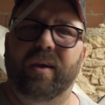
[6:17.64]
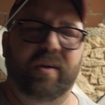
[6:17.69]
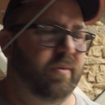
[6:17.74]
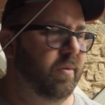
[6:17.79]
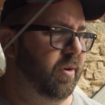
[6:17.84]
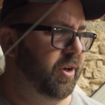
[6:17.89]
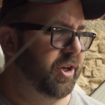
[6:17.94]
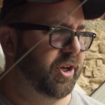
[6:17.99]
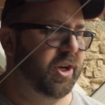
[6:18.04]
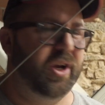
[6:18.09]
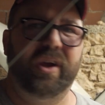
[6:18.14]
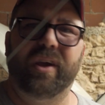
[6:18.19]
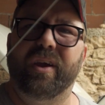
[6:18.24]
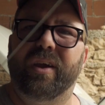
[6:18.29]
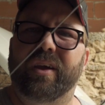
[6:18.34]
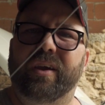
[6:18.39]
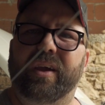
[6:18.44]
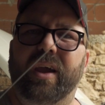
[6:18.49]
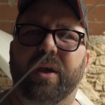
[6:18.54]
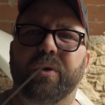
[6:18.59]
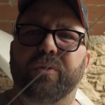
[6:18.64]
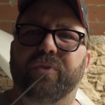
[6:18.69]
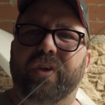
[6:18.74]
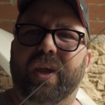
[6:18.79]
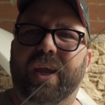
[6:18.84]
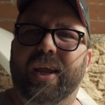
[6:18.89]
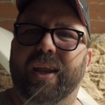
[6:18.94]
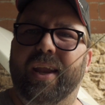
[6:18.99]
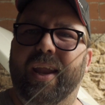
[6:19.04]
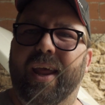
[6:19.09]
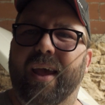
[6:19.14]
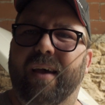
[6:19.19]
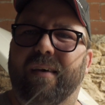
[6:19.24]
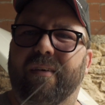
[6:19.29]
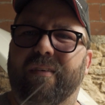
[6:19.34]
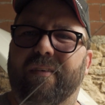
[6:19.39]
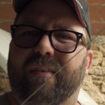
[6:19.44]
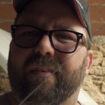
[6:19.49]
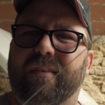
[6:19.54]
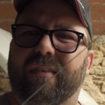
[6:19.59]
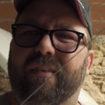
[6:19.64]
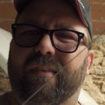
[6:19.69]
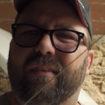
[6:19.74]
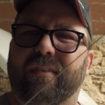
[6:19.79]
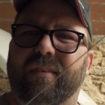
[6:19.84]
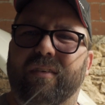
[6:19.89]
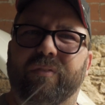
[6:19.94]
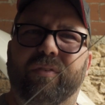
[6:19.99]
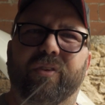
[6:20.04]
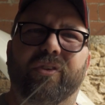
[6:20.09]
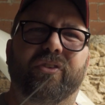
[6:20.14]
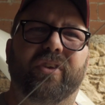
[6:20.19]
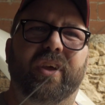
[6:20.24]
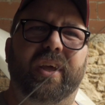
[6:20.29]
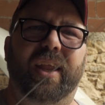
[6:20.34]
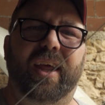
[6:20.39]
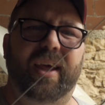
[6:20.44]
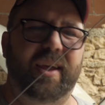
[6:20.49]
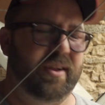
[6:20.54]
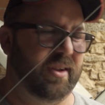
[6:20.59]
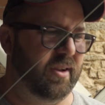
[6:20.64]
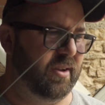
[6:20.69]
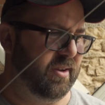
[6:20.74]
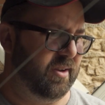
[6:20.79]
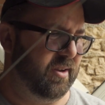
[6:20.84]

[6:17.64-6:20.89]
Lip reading: which goes in and out. I don't know if you can see that.